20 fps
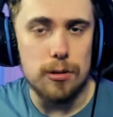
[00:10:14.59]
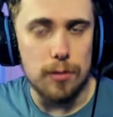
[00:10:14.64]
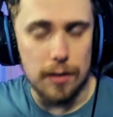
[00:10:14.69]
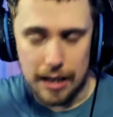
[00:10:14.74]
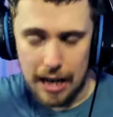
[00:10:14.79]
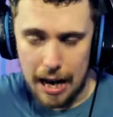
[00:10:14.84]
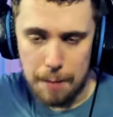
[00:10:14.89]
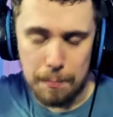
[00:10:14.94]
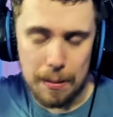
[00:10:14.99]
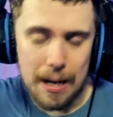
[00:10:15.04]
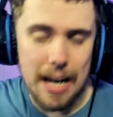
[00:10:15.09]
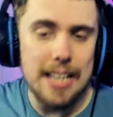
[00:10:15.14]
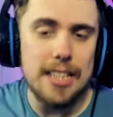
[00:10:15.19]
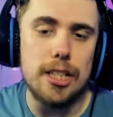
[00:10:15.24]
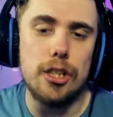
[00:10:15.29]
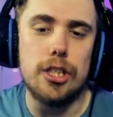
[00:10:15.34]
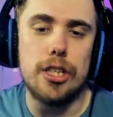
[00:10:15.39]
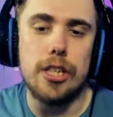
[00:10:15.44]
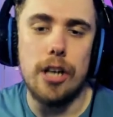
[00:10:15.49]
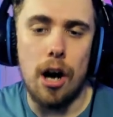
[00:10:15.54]
We're getting plenty
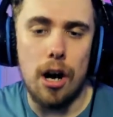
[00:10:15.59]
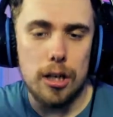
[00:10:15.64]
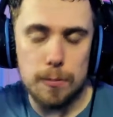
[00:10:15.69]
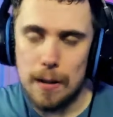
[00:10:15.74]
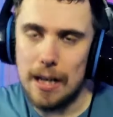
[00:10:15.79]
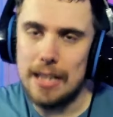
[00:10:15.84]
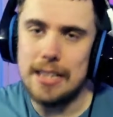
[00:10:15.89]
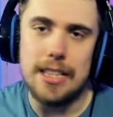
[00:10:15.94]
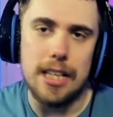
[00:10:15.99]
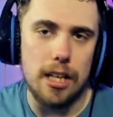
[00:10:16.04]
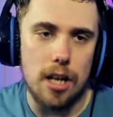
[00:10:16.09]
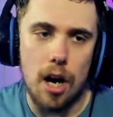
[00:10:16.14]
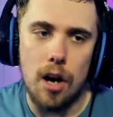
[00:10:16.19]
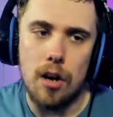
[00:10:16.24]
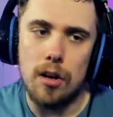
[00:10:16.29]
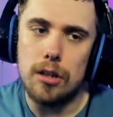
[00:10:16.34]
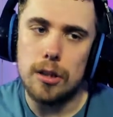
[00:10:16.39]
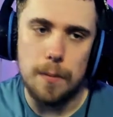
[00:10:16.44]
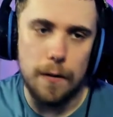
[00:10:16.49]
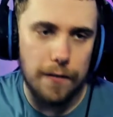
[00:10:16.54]
of shots, plenty of
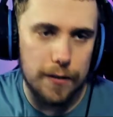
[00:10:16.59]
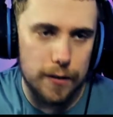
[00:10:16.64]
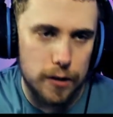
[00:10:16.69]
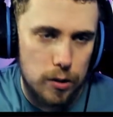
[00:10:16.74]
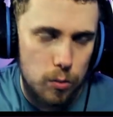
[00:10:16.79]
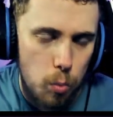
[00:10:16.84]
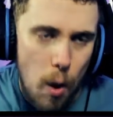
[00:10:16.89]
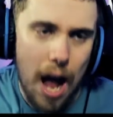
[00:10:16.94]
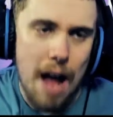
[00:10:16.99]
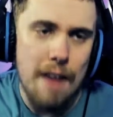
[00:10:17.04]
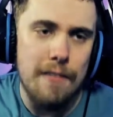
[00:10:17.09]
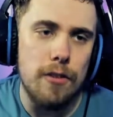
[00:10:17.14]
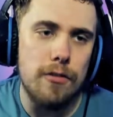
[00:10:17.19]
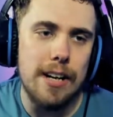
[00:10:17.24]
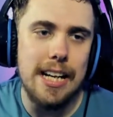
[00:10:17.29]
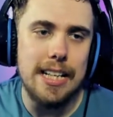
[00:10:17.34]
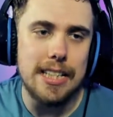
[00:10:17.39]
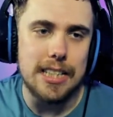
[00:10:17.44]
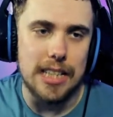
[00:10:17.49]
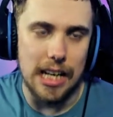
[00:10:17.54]
goals, but for whatever
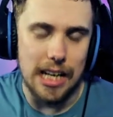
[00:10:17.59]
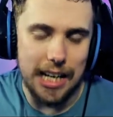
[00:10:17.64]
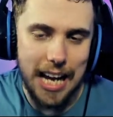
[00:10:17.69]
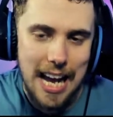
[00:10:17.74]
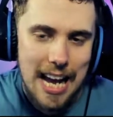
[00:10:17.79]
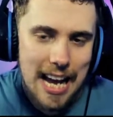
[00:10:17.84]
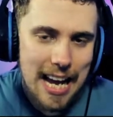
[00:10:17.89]
reason,